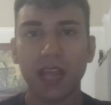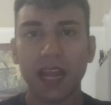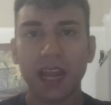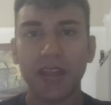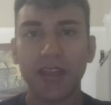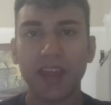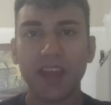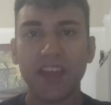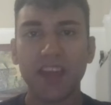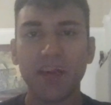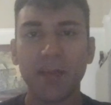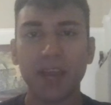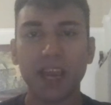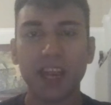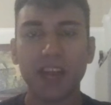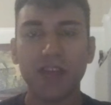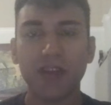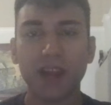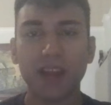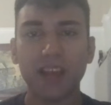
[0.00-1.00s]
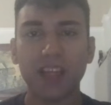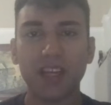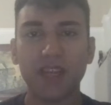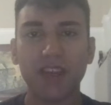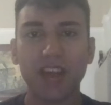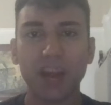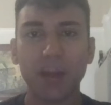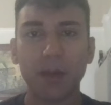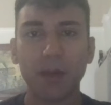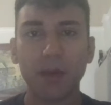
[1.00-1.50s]
And then they may try to
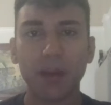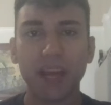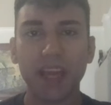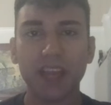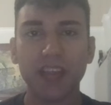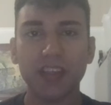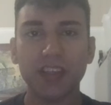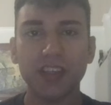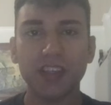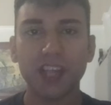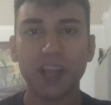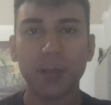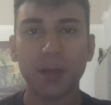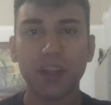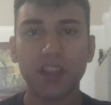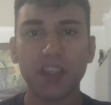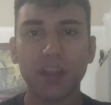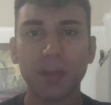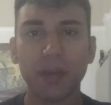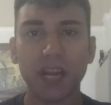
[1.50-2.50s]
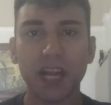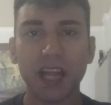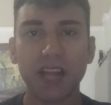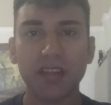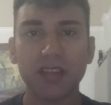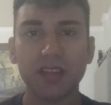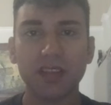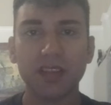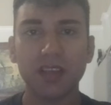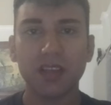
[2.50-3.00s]
develop a relationship with someone
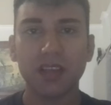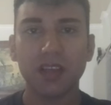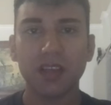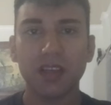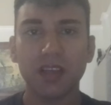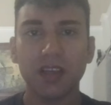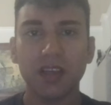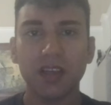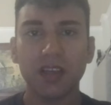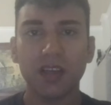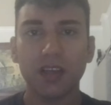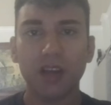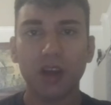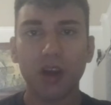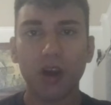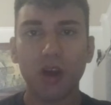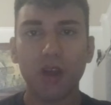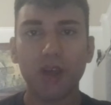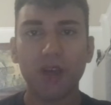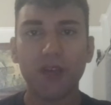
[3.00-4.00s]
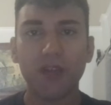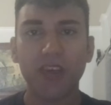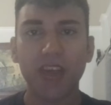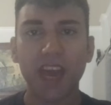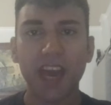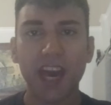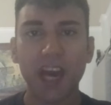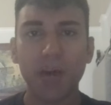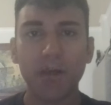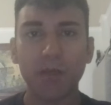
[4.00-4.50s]
else off of
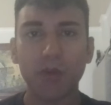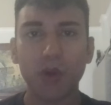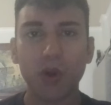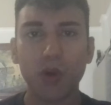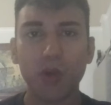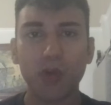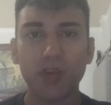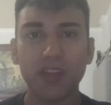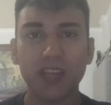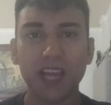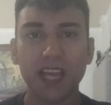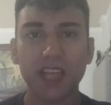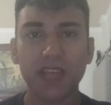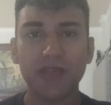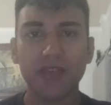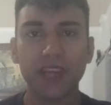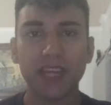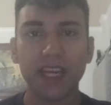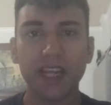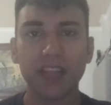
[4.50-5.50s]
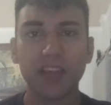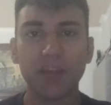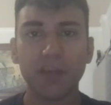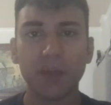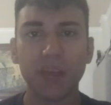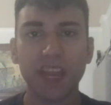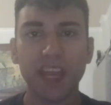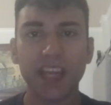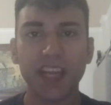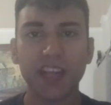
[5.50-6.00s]
their unprocessed feelings of
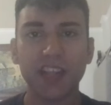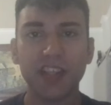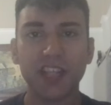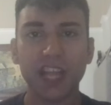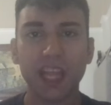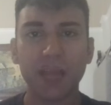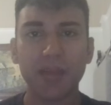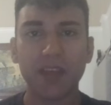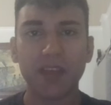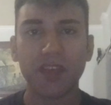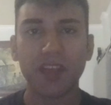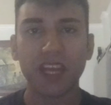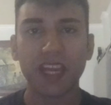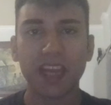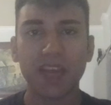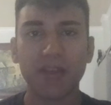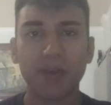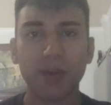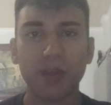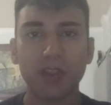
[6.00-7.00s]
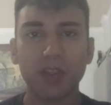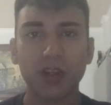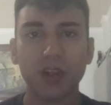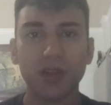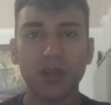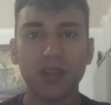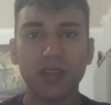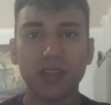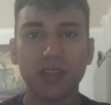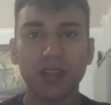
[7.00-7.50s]
pain and shame that they never
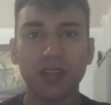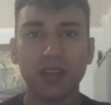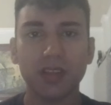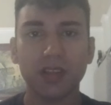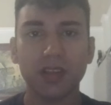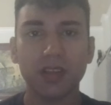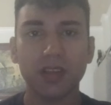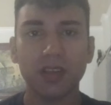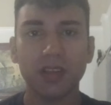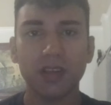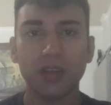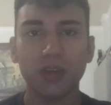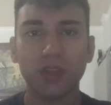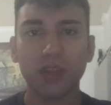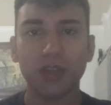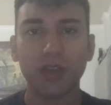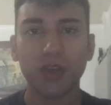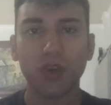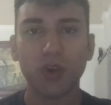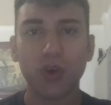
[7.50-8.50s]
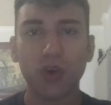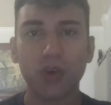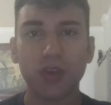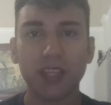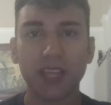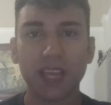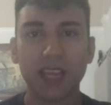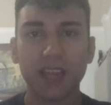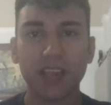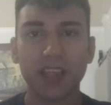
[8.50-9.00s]
resolved, which of
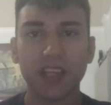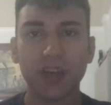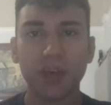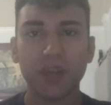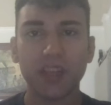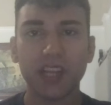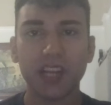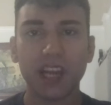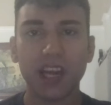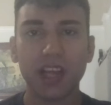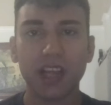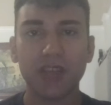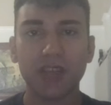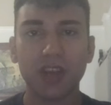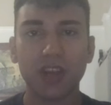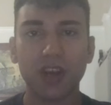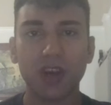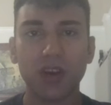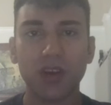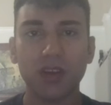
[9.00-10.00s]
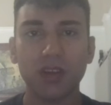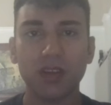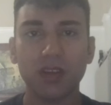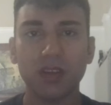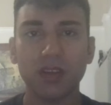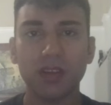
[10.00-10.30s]
course isn't going to last for long,